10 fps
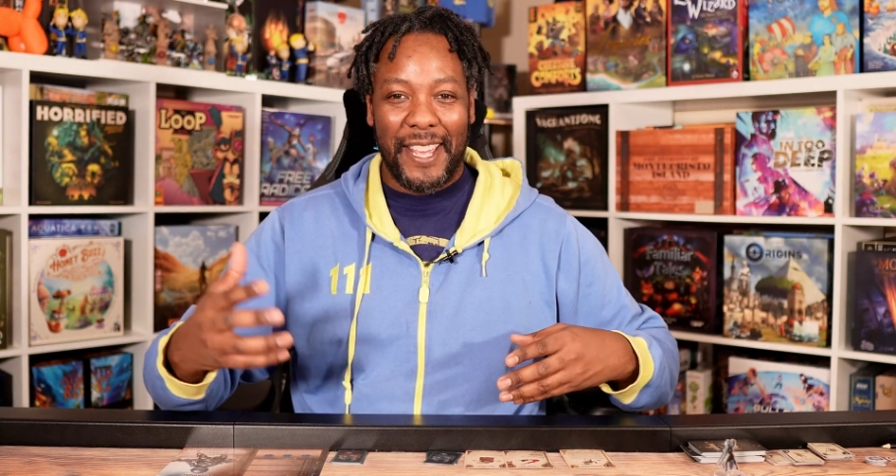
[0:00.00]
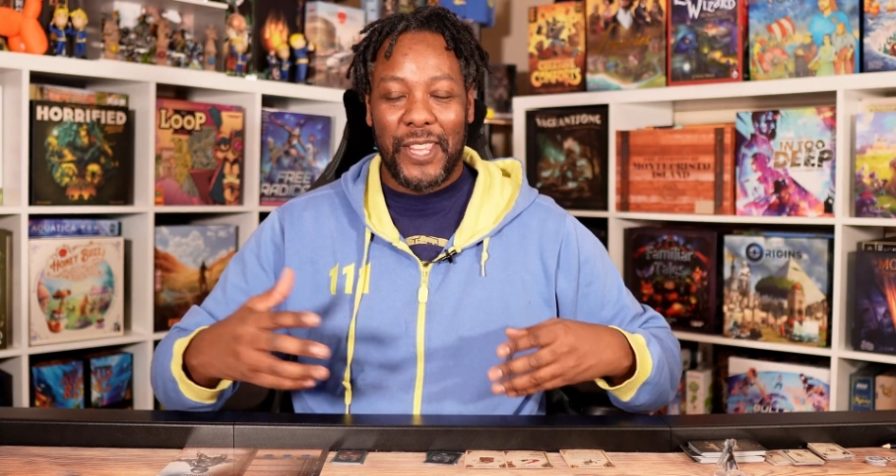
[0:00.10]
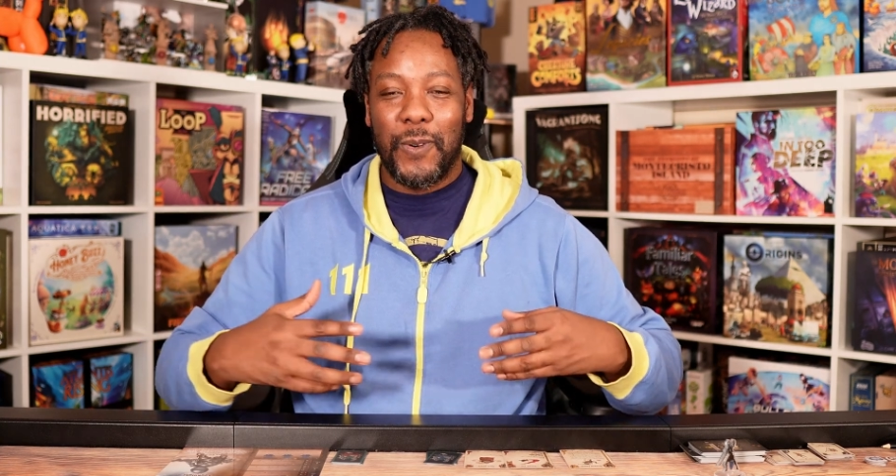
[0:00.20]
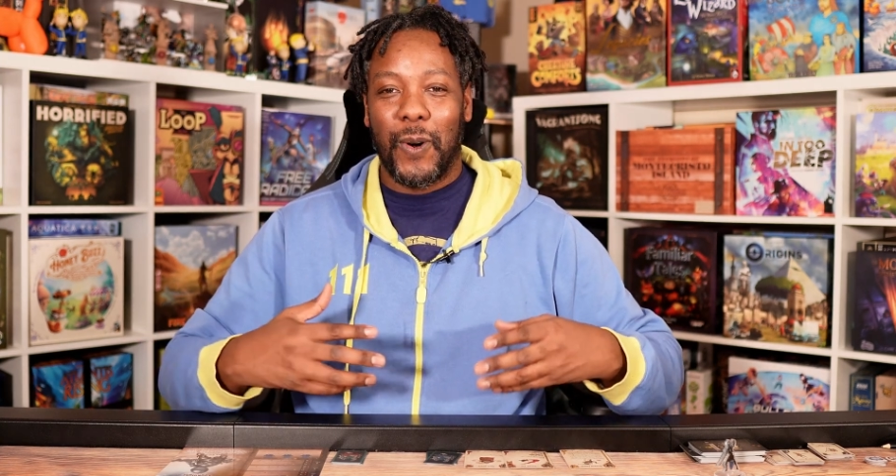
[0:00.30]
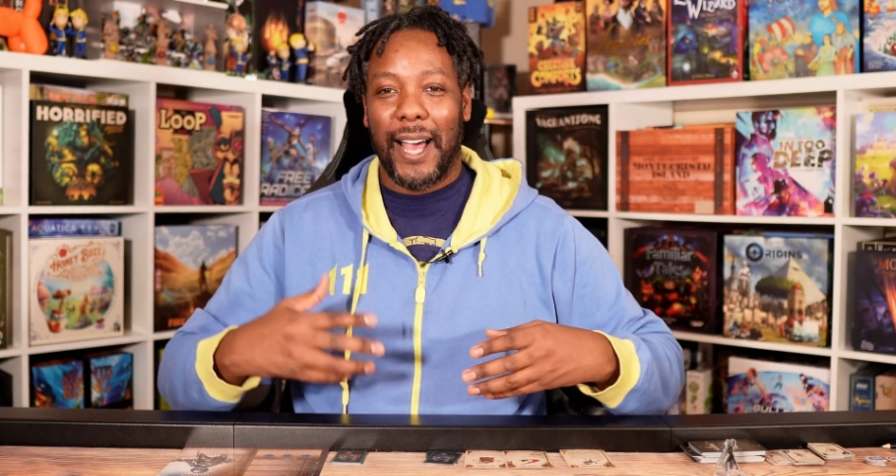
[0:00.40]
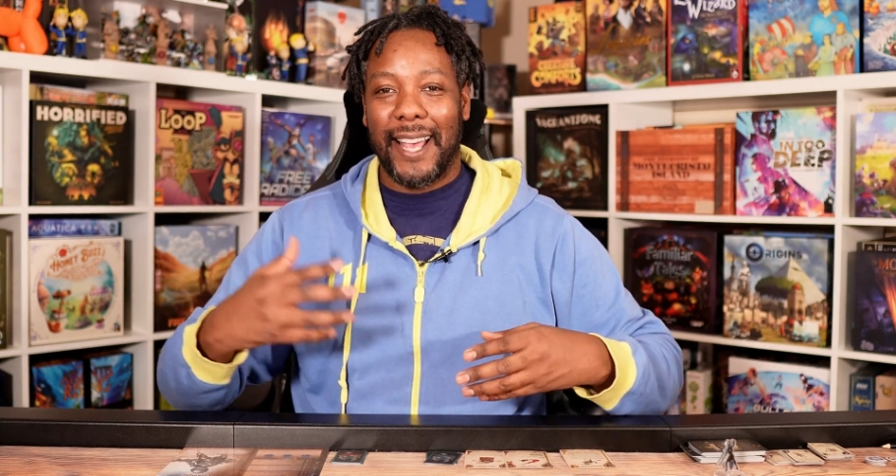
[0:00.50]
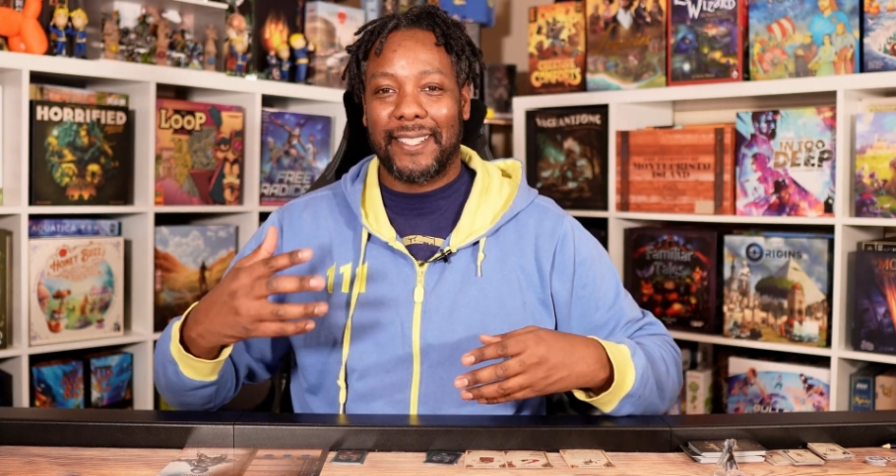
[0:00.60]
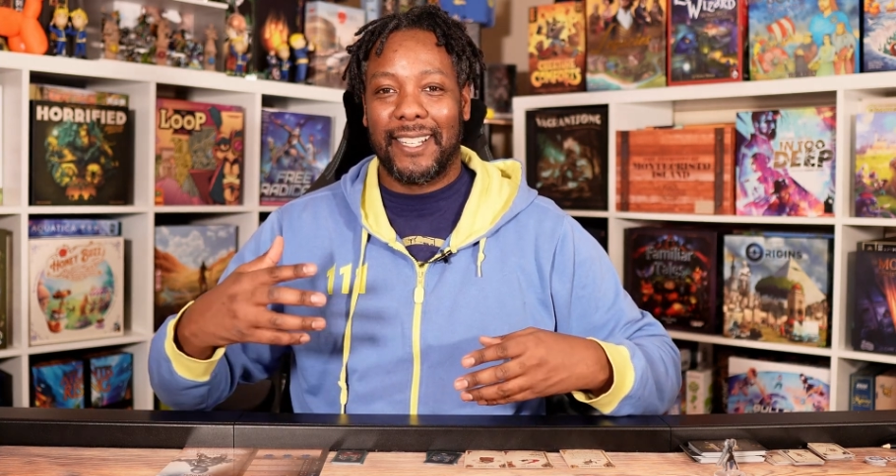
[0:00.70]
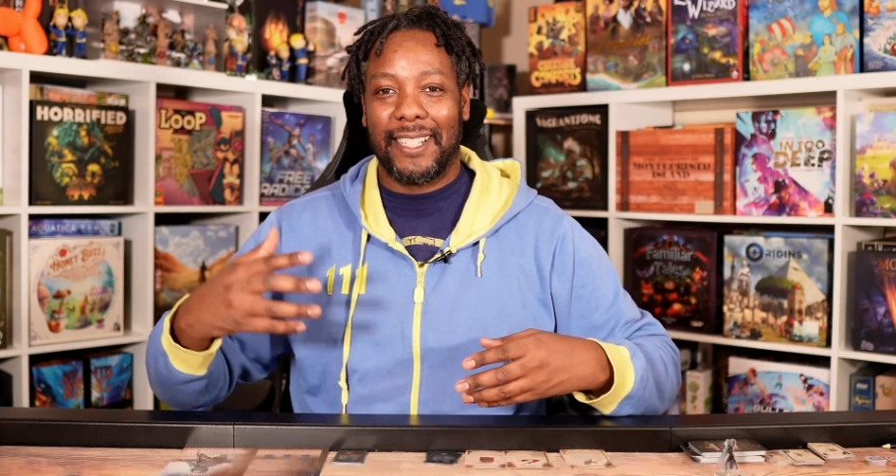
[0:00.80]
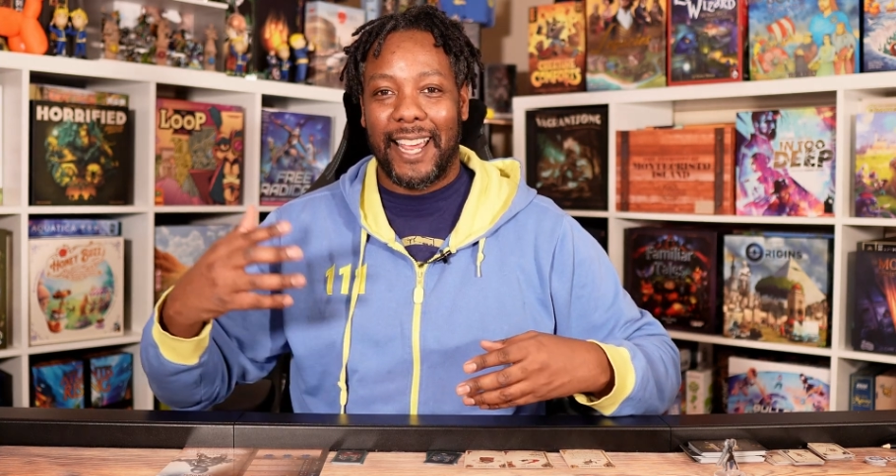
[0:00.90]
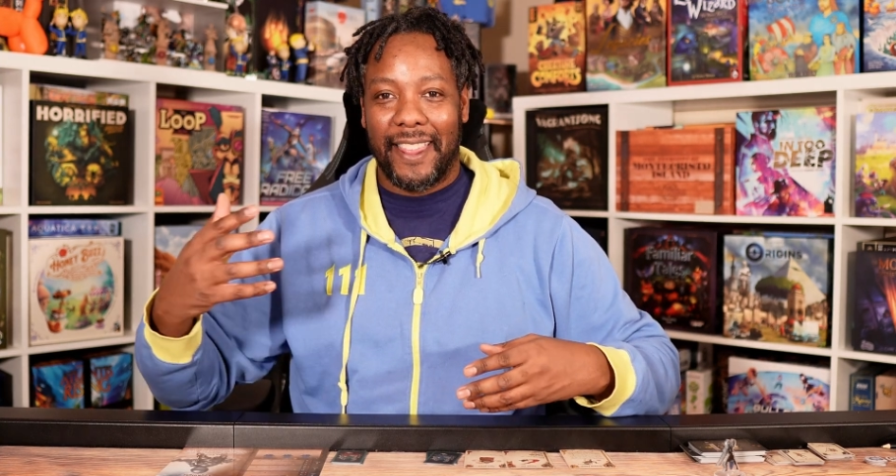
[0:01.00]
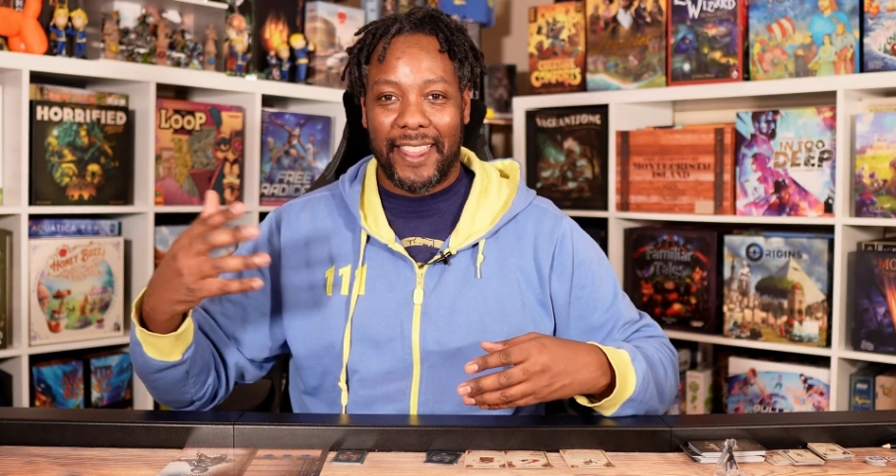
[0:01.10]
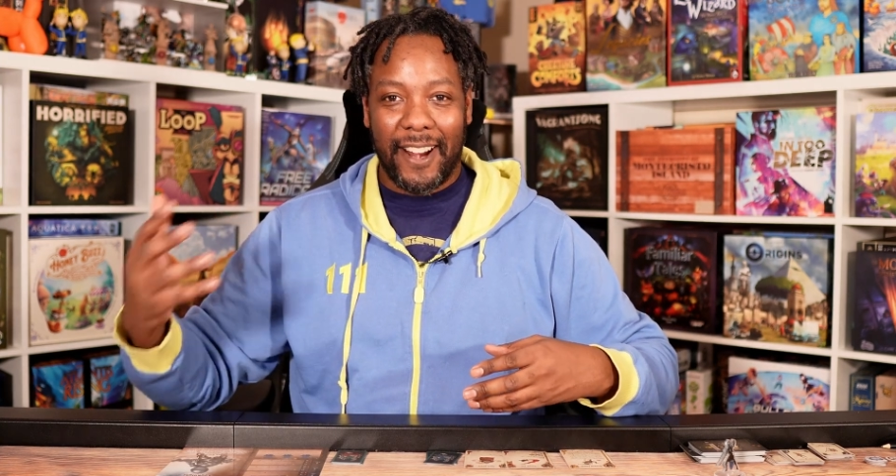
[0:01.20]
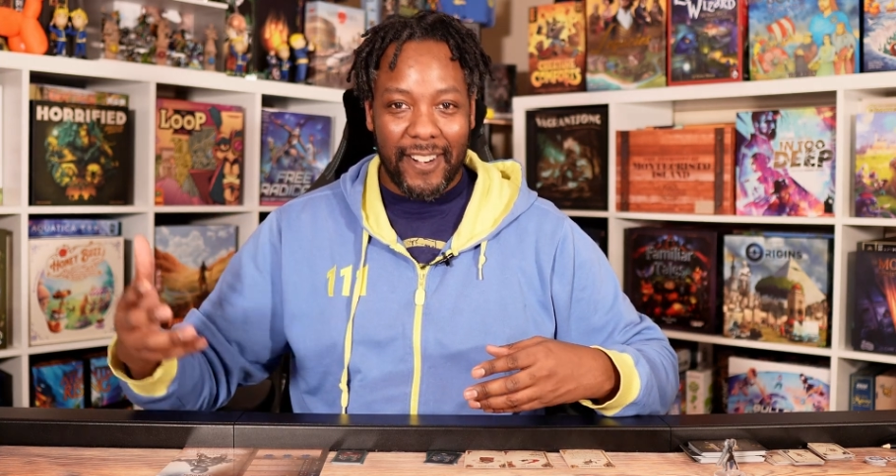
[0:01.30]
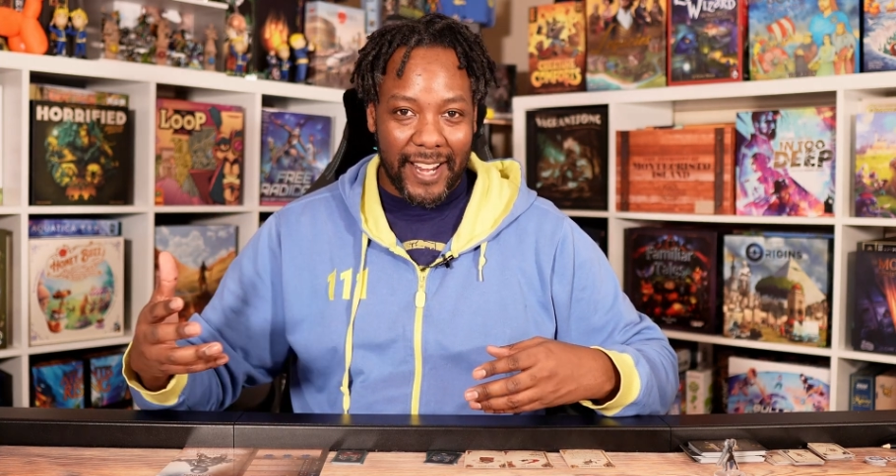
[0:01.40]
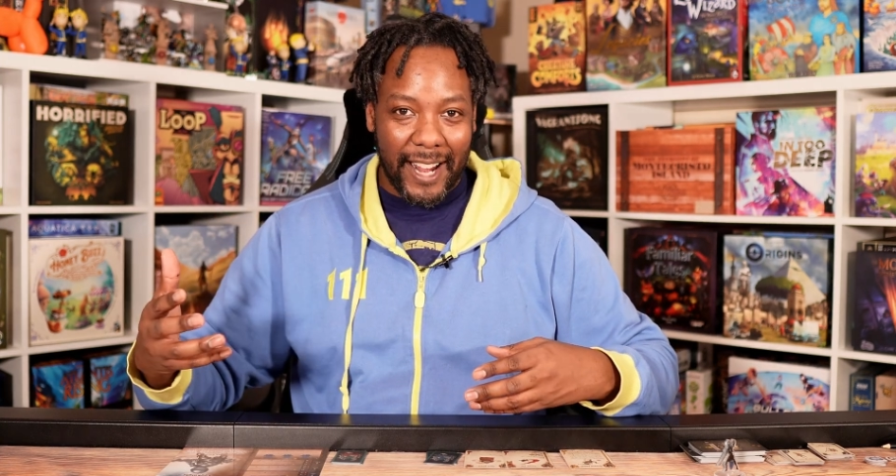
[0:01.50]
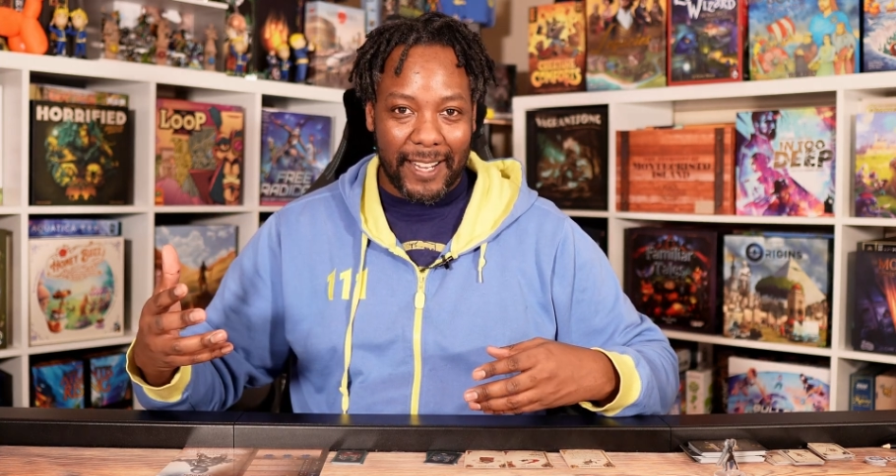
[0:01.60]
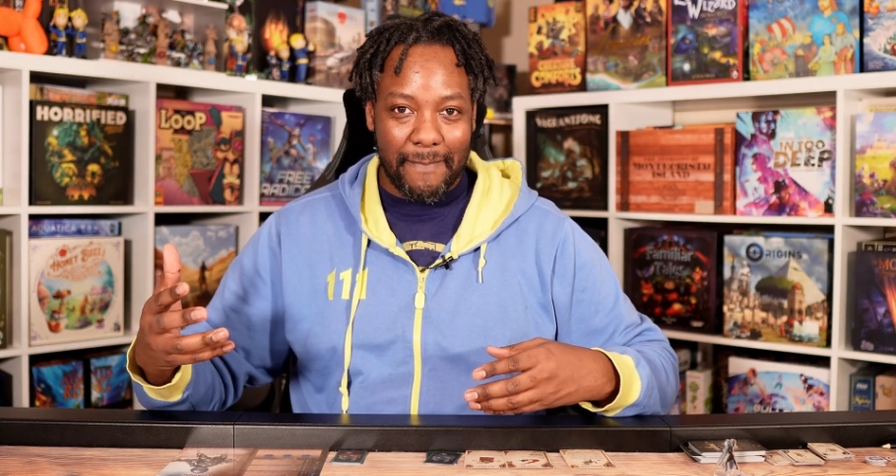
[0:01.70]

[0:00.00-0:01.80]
you will escalate their deck,